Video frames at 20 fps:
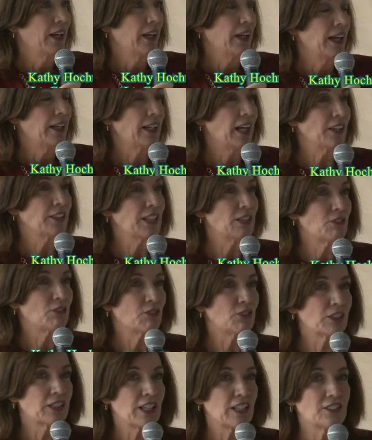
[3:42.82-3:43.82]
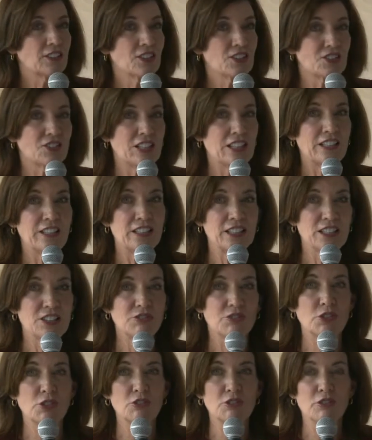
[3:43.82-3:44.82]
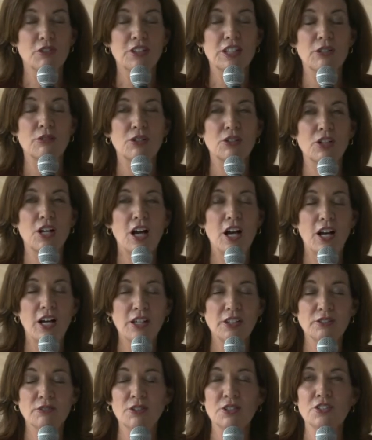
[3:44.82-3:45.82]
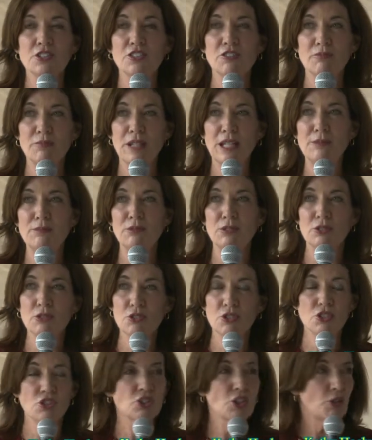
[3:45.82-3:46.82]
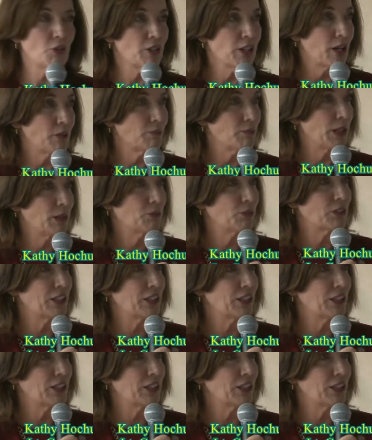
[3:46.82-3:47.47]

And I'll never forget the scene at his funeral. There were hundreds of people who showed up, people